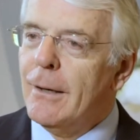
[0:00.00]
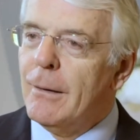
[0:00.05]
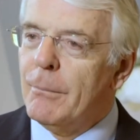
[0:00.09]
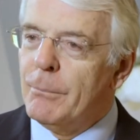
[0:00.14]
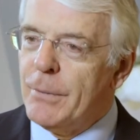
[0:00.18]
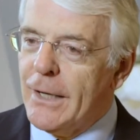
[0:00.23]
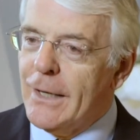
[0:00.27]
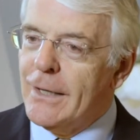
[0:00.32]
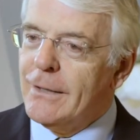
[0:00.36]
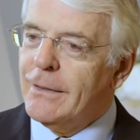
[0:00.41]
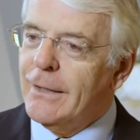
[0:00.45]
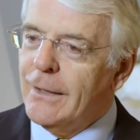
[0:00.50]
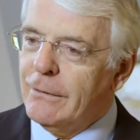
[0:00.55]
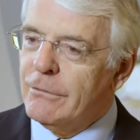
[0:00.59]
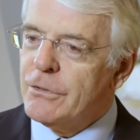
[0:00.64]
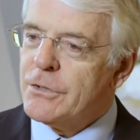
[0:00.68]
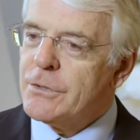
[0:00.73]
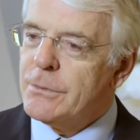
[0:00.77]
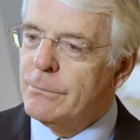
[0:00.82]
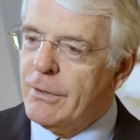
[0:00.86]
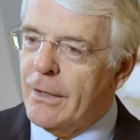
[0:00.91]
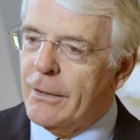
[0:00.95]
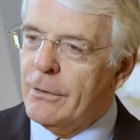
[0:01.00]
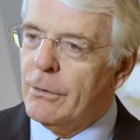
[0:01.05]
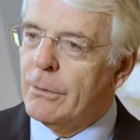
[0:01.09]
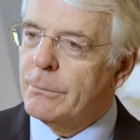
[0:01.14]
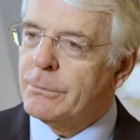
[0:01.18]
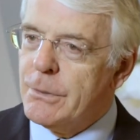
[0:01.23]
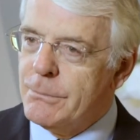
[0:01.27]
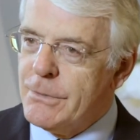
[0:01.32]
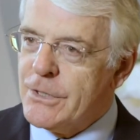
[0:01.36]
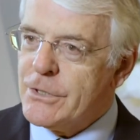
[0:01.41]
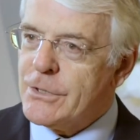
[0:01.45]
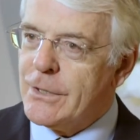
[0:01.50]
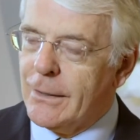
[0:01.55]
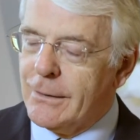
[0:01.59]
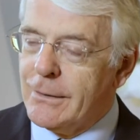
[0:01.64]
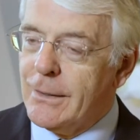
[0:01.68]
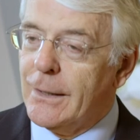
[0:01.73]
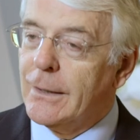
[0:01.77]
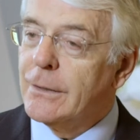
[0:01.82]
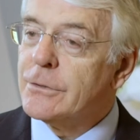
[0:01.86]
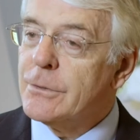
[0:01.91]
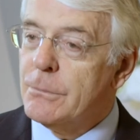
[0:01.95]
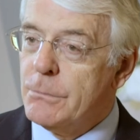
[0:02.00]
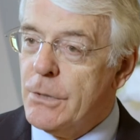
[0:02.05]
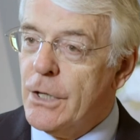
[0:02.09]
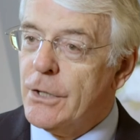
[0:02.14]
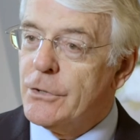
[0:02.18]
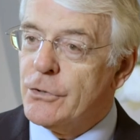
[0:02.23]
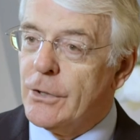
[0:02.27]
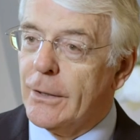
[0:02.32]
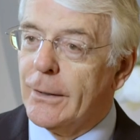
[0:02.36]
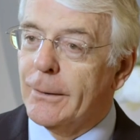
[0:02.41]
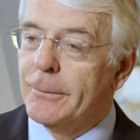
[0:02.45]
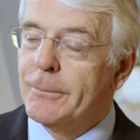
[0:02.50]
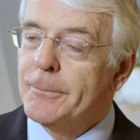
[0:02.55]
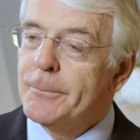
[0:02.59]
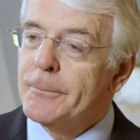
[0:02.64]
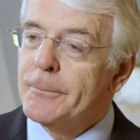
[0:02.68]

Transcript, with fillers: But I think there are some very optimistic things emerging.